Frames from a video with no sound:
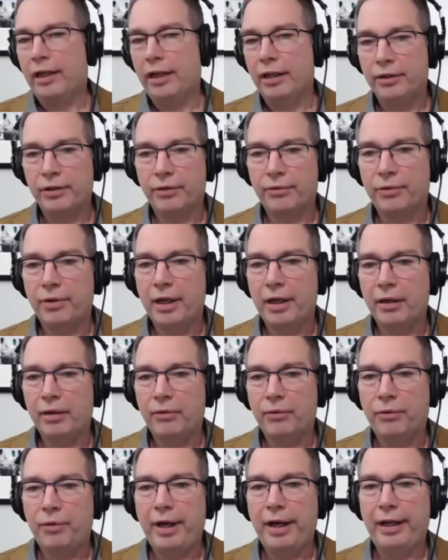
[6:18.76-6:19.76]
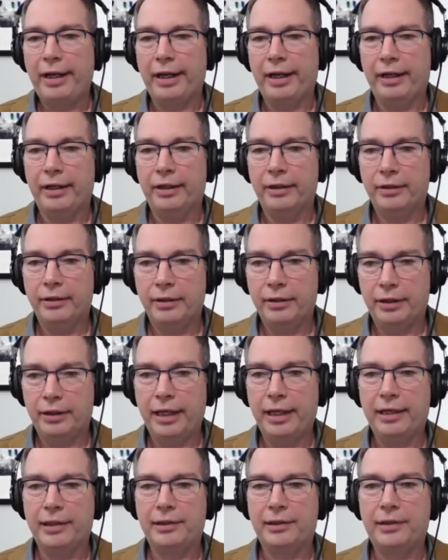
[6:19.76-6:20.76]
under Ronald Reagan.
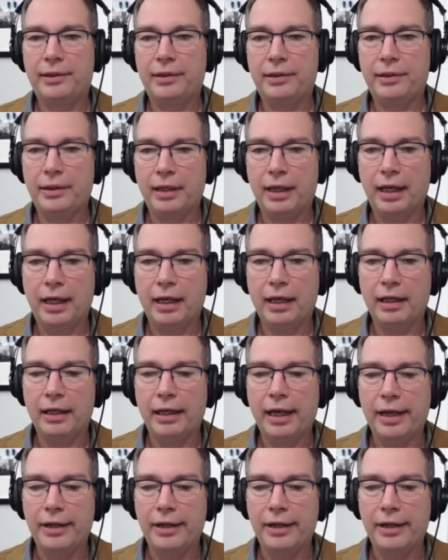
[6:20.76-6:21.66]
Yes. Correct. Okay, that